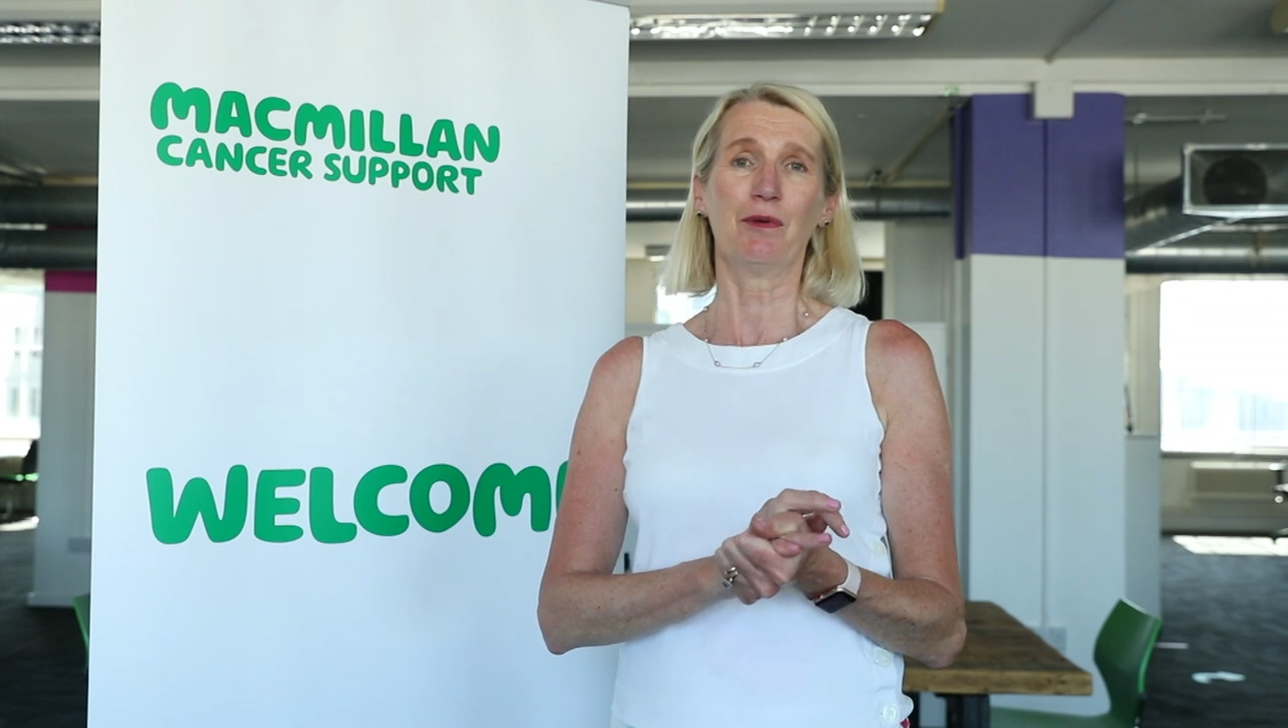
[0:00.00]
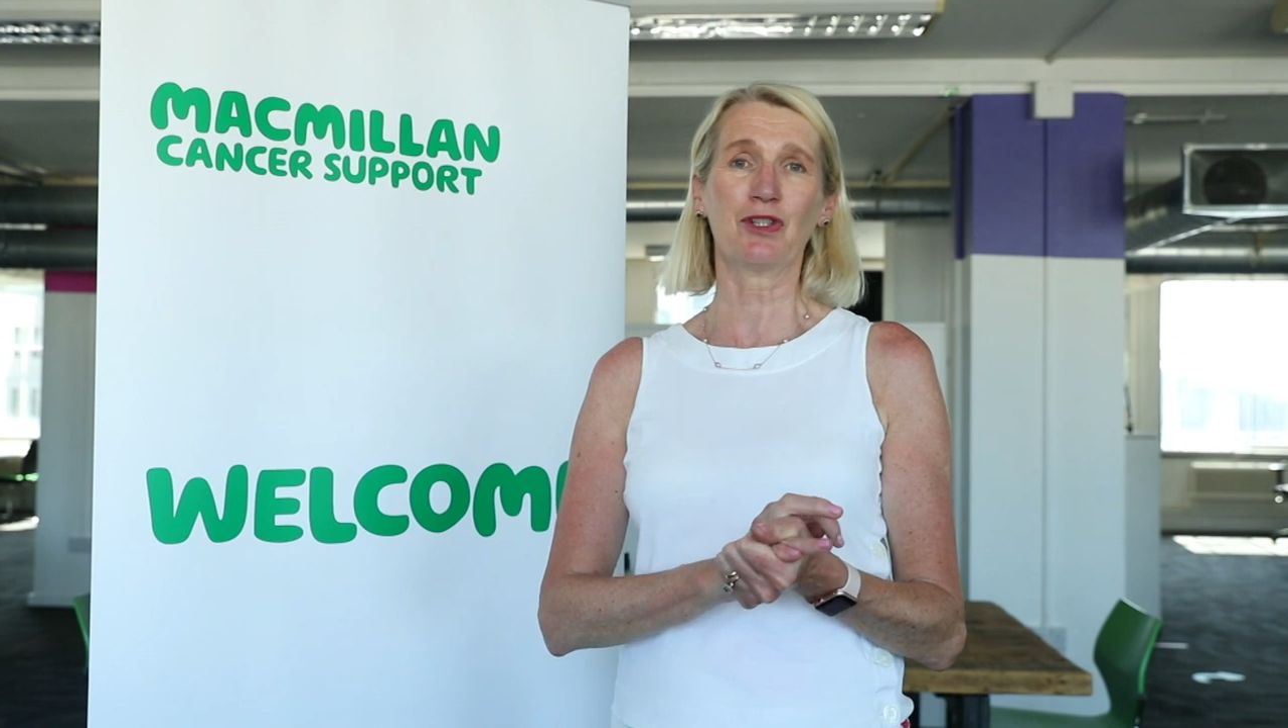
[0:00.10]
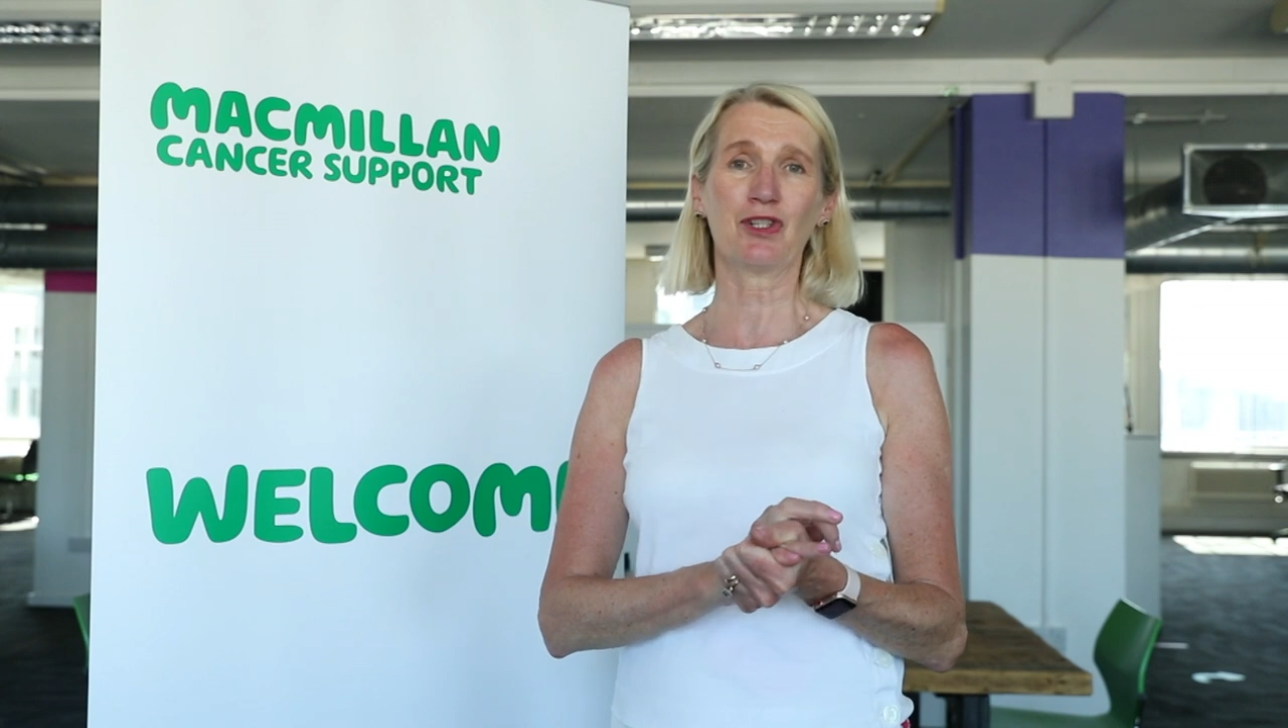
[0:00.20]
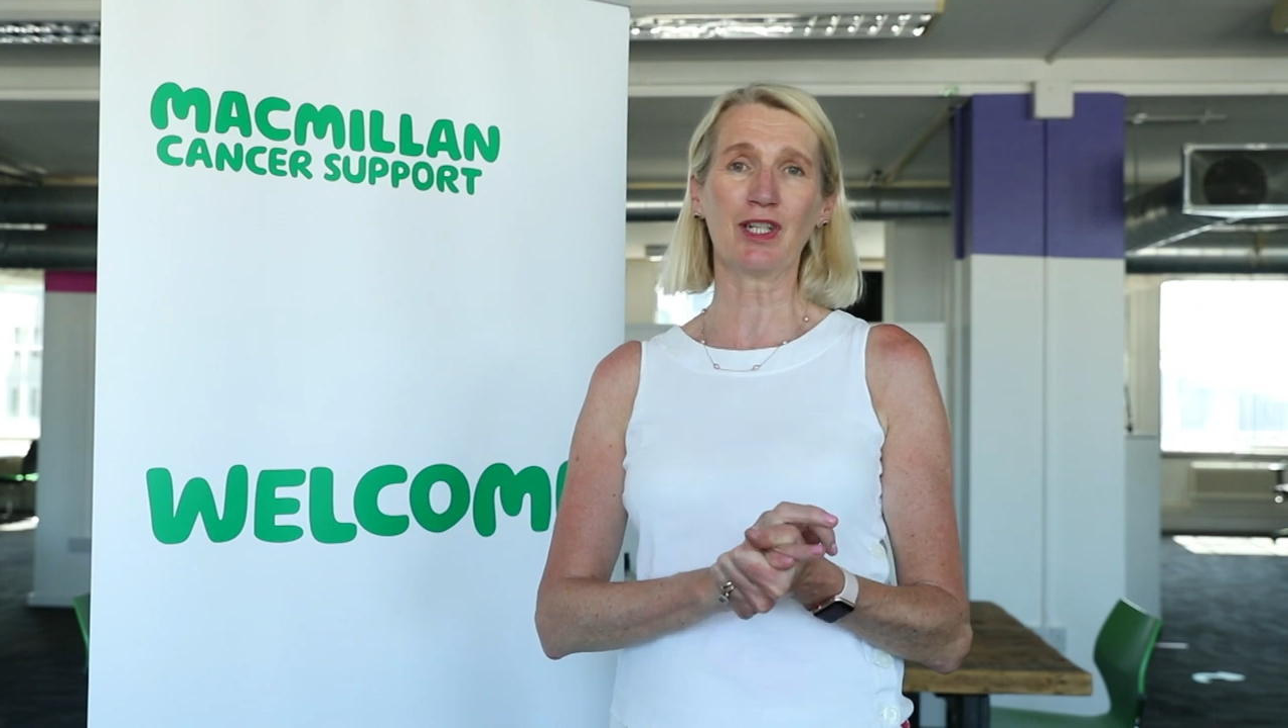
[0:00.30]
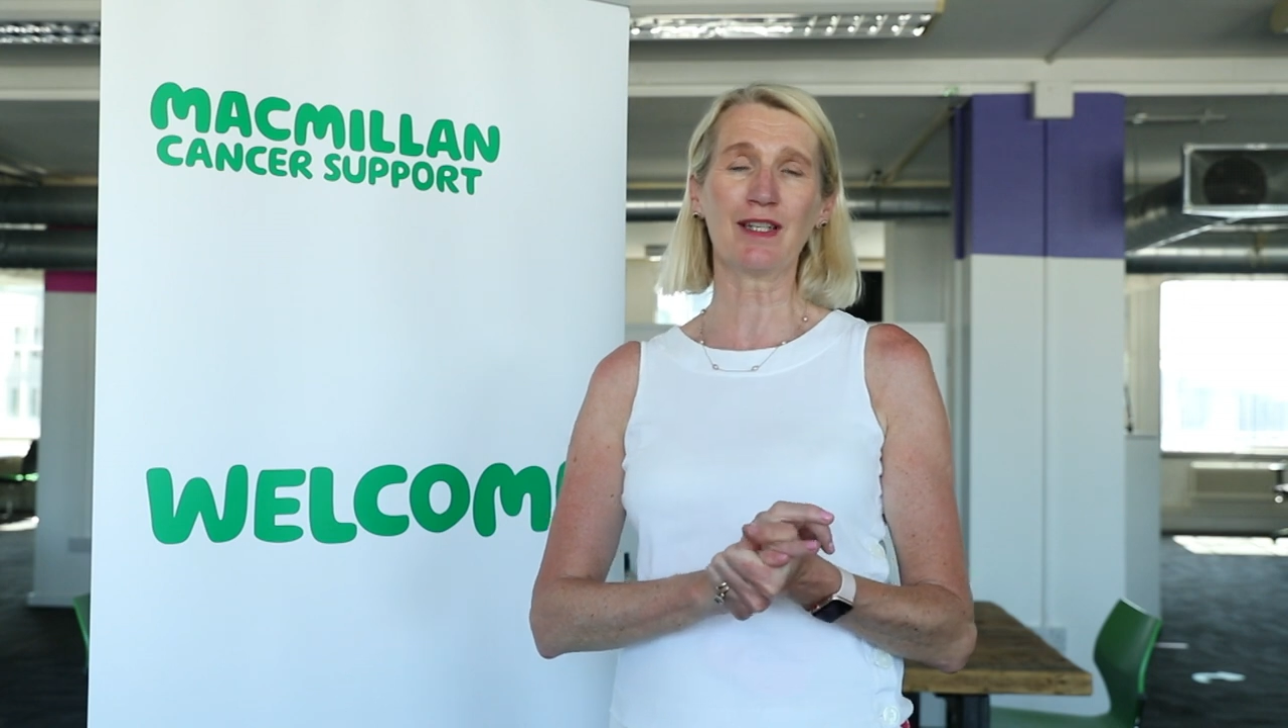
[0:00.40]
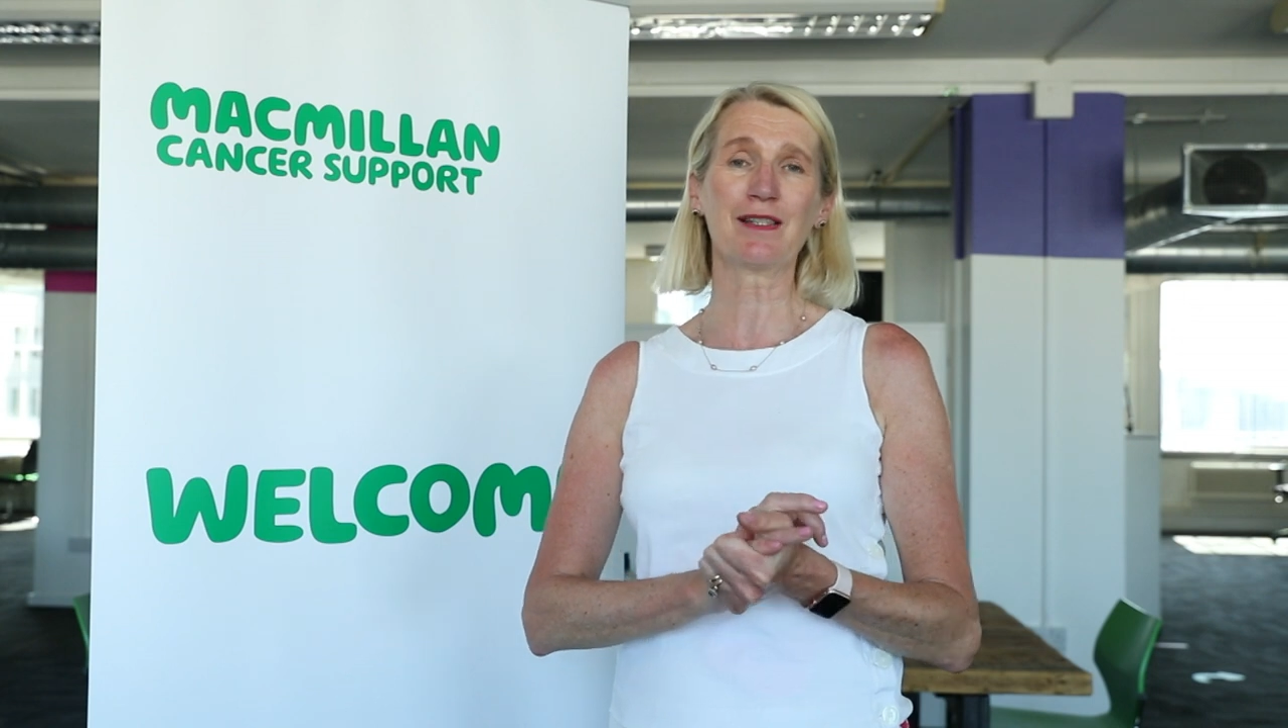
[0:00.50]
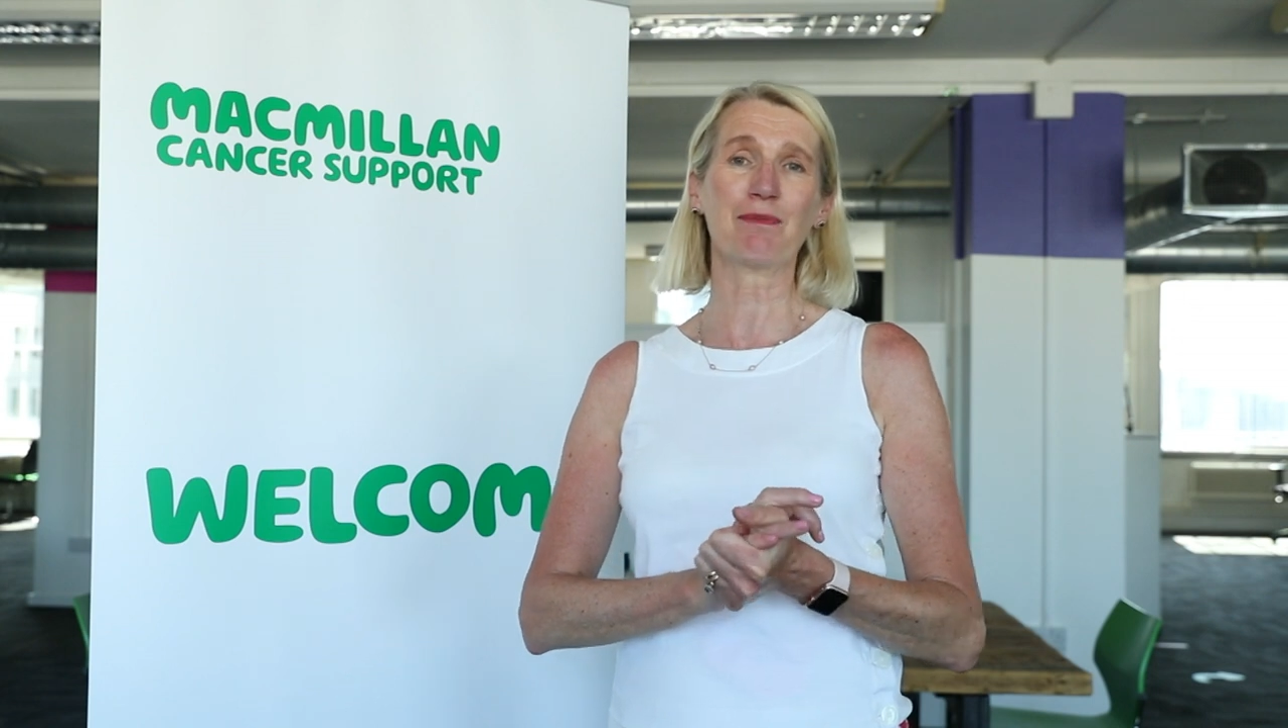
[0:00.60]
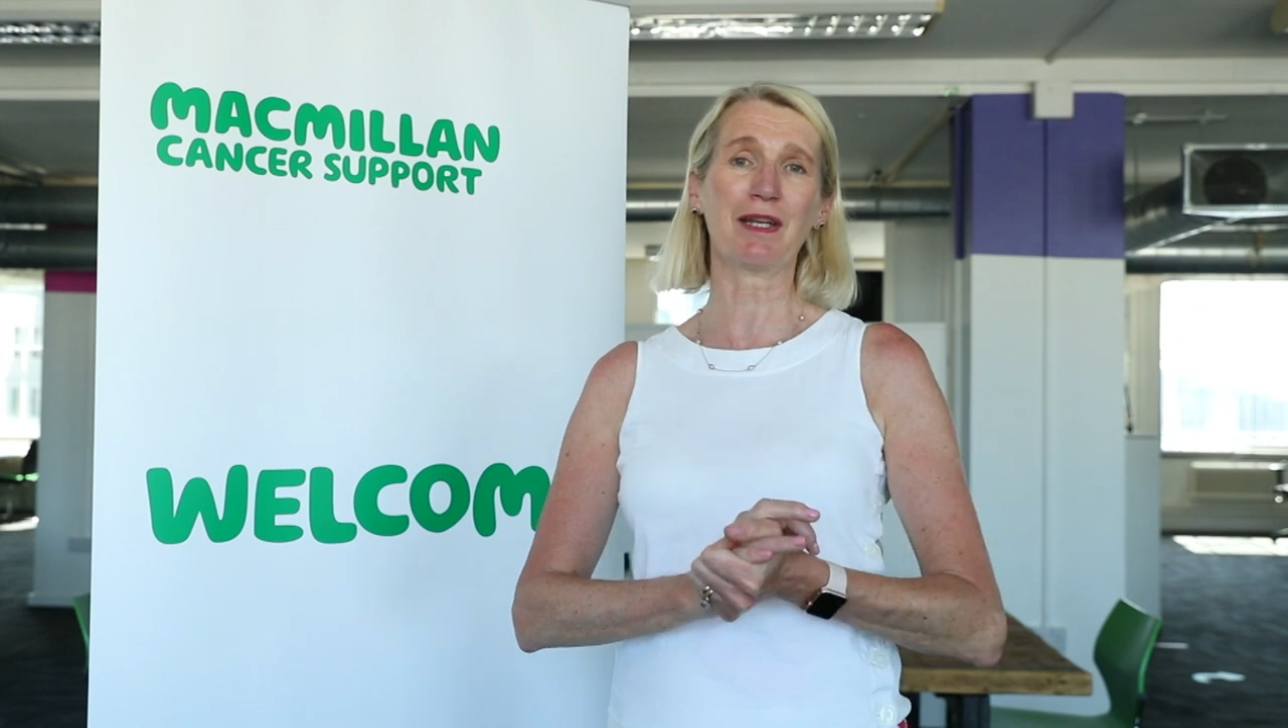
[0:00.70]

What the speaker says: which just